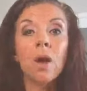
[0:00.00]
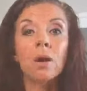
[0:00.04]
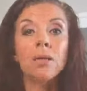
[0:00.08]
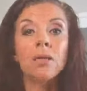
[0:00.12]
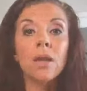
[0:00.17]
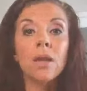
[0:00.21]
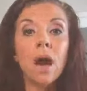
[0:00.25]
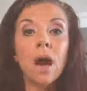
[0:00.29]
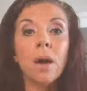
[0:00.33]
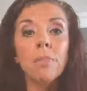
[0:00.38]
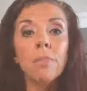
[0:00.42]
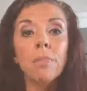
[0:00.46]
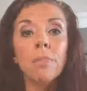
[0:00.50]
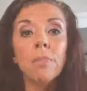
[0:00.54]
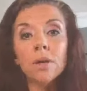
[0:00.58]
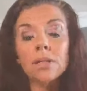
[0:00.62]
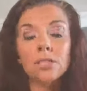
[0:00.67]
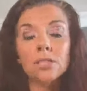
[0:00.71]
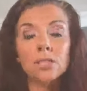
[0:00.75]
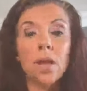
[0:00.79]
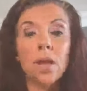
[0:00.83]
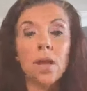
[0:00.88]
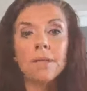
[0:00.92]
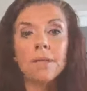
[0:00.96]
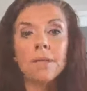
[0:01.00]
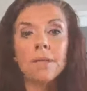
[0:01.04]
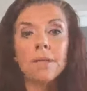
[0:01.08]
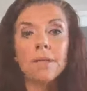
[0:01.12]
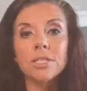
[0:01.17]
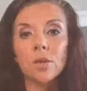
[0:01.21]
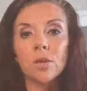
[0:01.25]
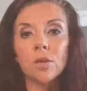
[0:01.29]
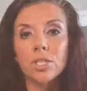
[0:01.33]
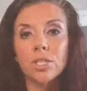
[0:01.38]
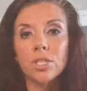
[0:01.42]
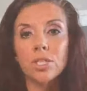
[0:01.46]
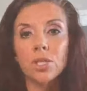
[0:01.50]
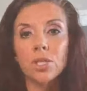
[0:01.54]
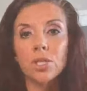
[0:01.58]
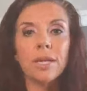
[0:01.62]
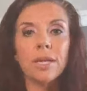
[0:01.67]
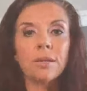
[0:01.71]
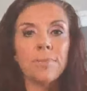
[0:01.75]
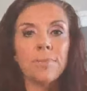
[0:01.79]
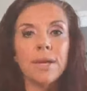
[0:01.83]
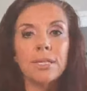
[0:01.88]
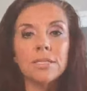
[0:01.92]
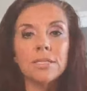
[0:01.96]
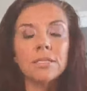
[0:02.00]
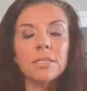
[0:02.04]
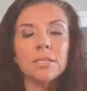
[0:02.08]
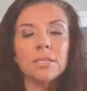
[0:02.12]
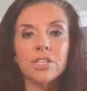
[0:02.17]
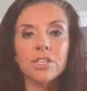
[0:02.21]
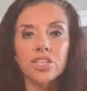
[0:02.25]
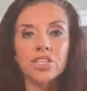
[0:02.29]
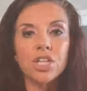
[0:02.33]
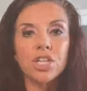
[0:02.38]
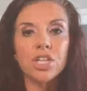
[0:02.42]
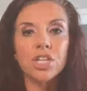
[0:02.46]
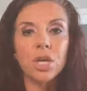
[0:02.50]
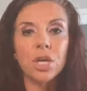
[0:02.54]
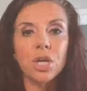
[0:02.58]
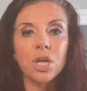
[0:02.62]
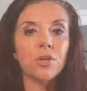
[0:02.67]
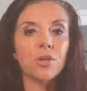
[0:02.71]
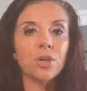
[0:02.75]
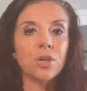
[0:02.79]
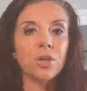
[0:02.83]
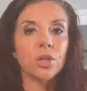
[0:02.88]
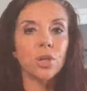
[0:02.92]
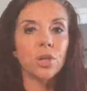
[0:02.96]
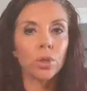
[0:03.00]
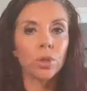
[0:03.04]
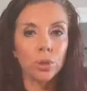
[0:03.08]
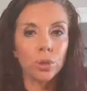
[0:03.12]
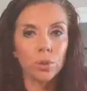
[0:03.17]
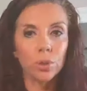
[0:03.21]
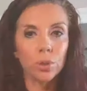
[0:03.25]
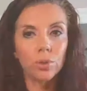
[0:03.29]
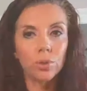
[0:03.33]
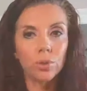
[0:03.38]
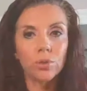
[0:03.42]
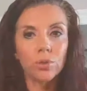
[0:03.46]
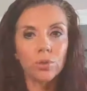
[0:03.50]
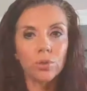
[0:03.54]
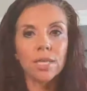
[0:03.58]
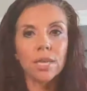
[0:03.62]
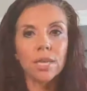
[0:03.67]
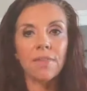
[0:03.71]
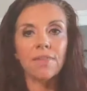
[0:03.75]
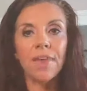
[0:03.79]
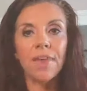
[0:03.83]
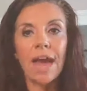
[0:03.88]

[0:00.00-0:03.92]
I'm going to talk to you and basically just share with you the clues